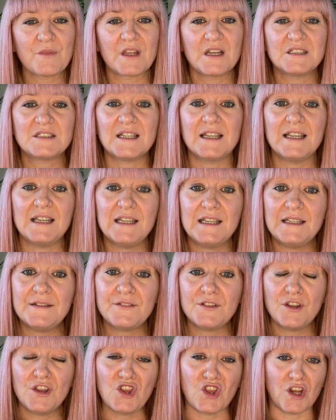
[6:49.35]
So
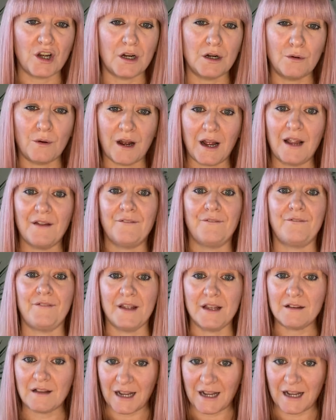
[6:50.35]
even though I feel